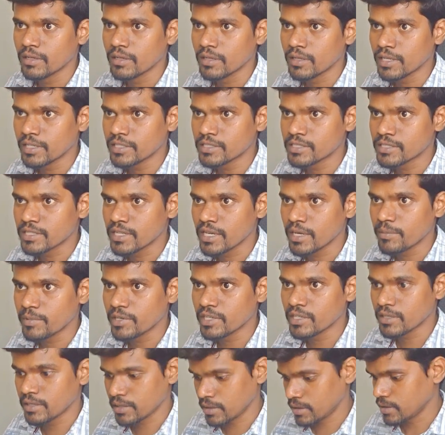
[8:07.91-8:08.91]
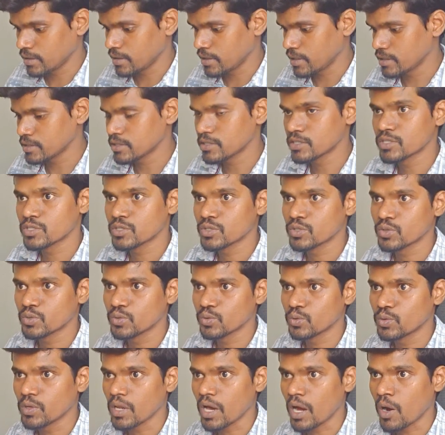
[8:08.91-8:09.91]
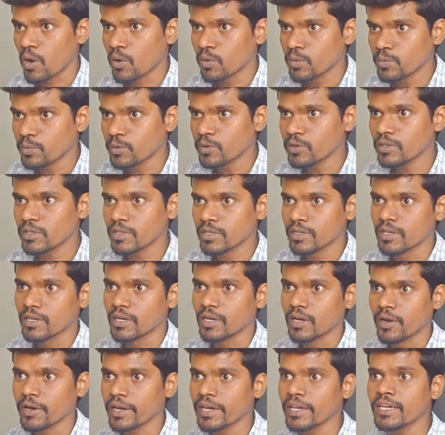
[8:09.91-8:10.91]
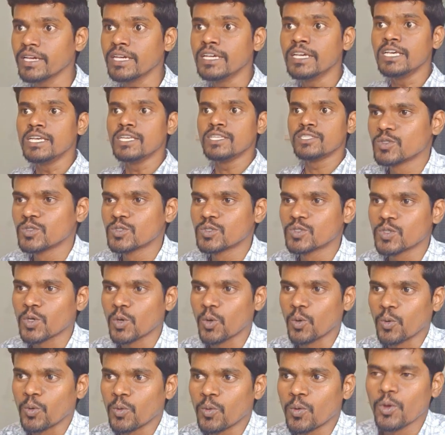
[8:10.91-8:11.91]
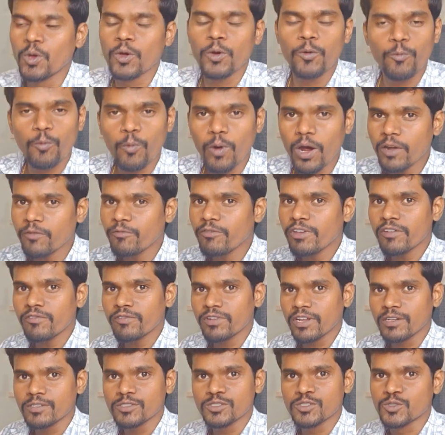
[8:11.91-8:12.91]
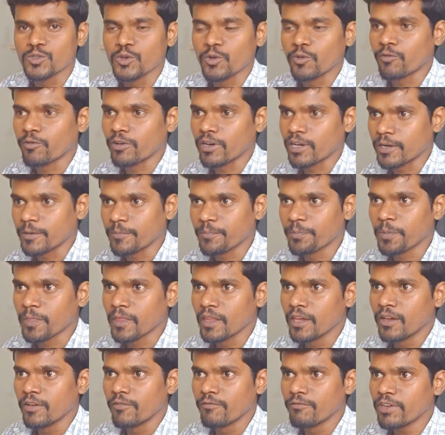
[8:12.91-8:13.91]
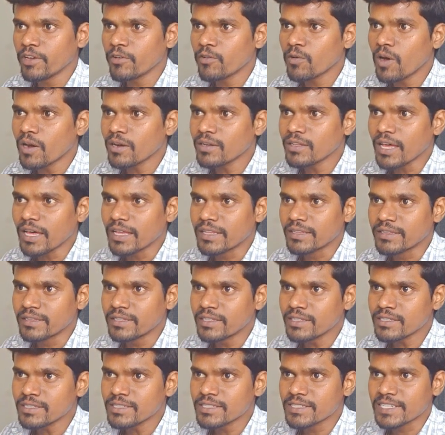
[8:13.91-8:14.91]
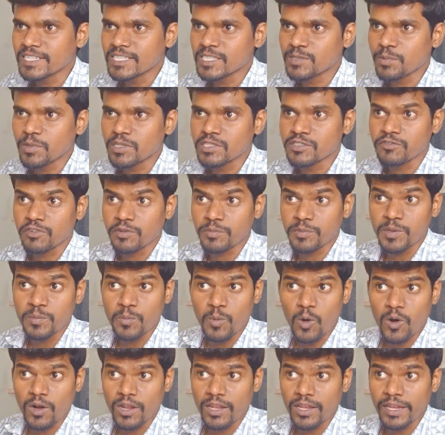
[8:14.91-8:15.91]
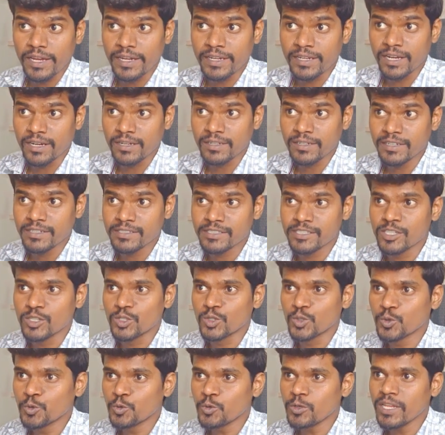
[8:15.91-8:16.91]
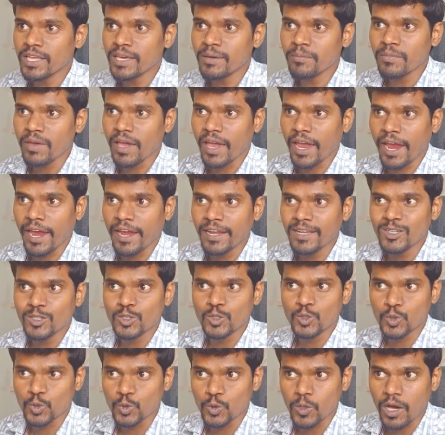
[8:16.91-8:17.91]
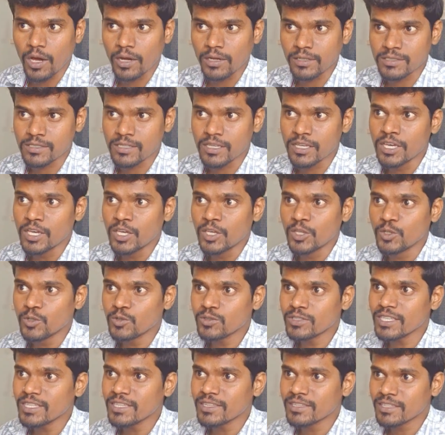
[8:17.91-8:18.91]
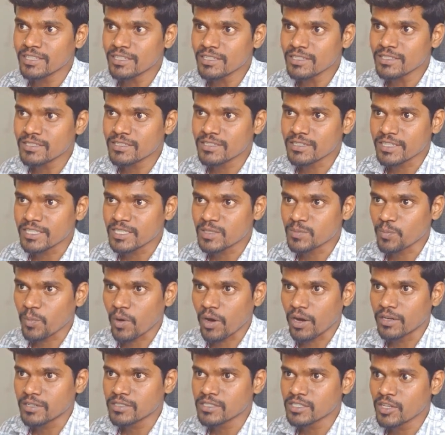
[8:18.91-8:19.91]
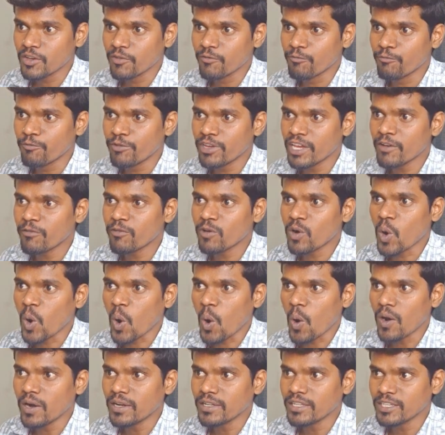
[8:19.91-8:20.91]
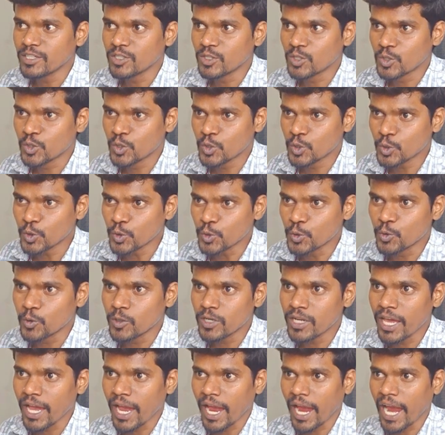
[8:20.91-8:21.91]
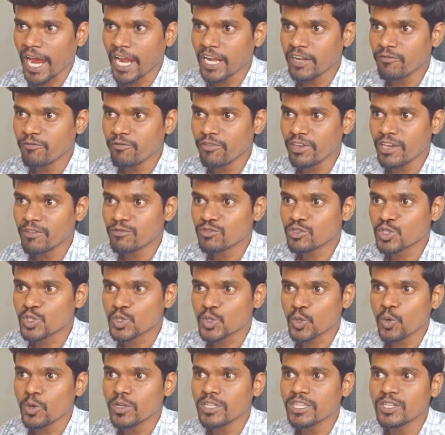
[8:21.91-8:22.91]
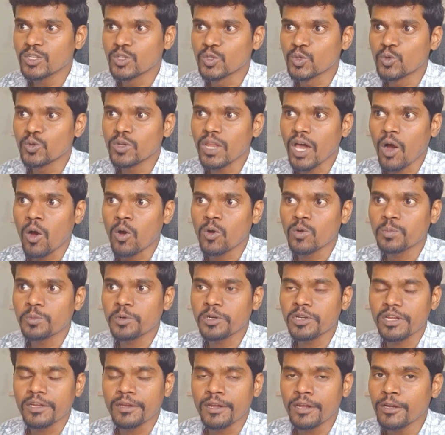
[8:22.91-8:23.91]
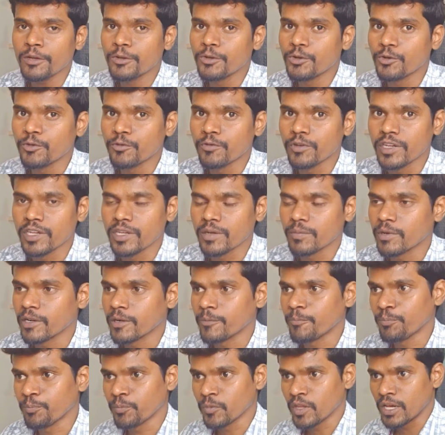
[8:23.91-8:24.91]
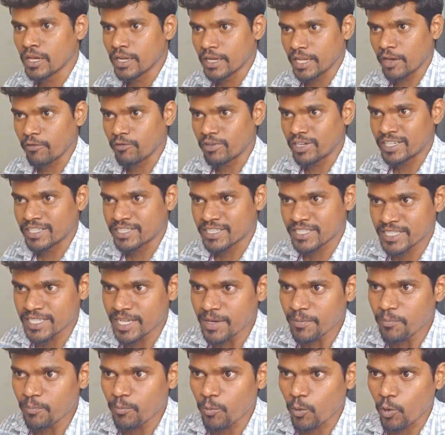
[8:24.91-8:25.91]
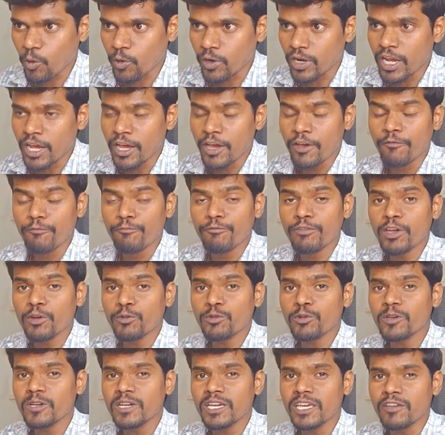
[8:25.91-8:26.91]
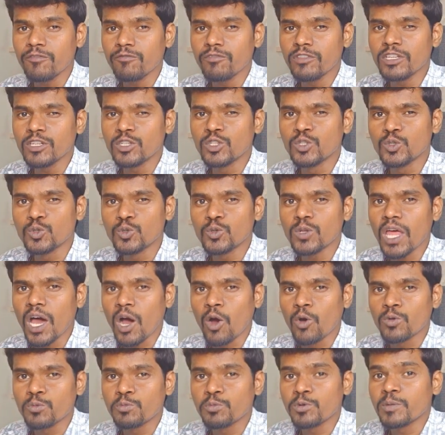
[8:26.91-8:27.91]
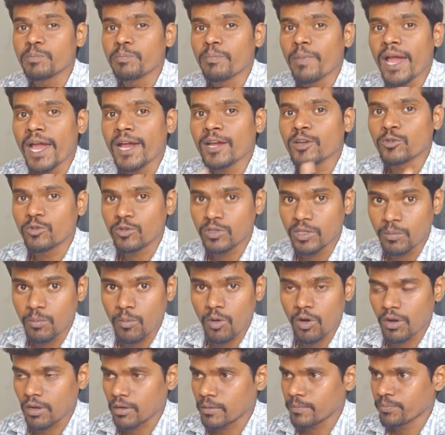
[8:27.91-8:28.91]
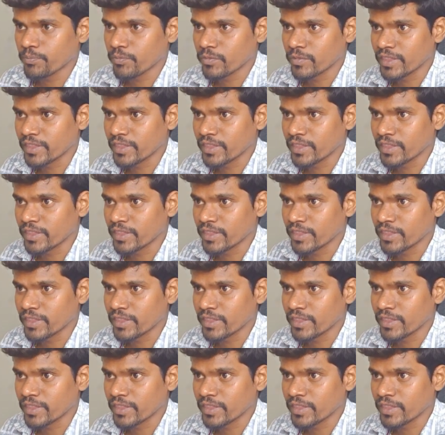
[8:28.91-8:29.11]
Let's name it as tool output. Okay, so what we have done so far, we have got this response from the model. It contains the tool name and tool args. Using this response, we have called the tool and we have stored the tool output in a new variable. Now in step 4, we have to give the tool output back to the model.